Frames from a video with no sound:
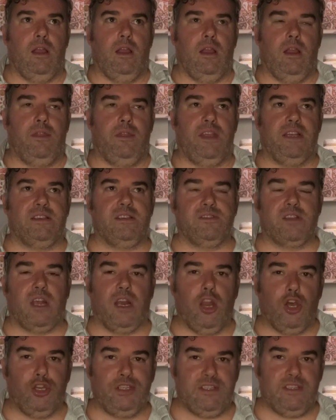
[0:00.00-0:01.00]
This is a
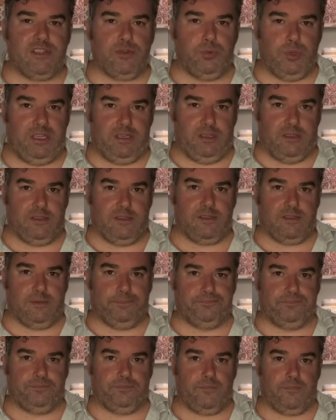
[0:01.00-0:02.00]
light sweetness,
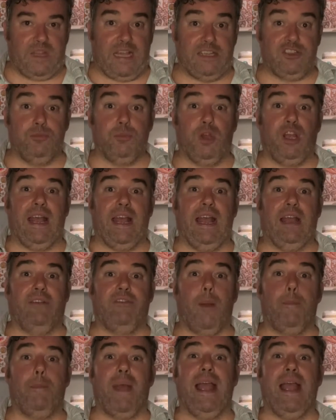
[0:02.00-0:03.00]
as you might have a
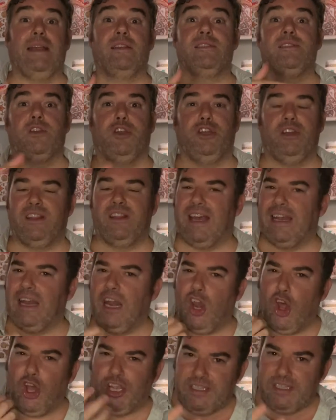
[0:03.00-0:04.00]
pear cider, that
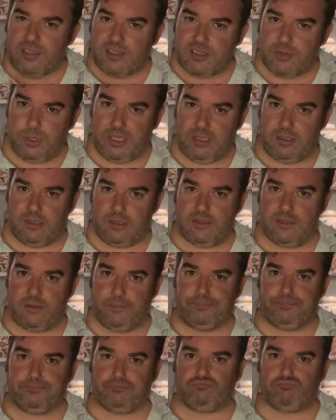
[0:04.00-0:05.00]
lighter sweetness.
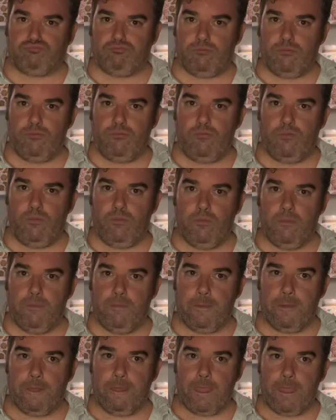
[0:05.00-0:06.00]

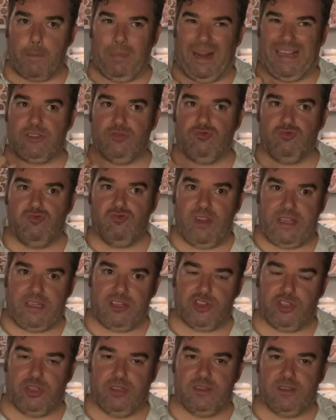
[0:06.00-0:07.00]
It has a
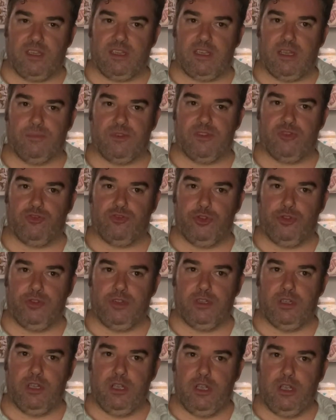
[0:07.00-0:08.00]
richness that comes through that
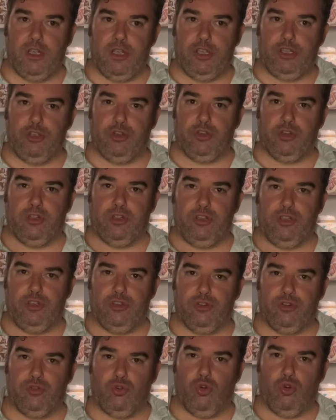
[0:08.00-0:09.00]
you
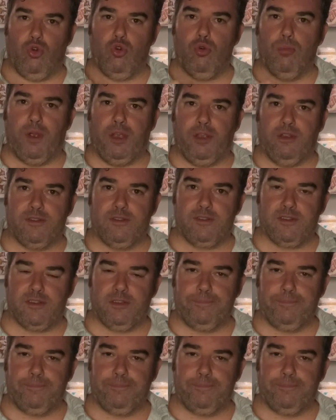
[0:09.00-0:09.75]
could almost,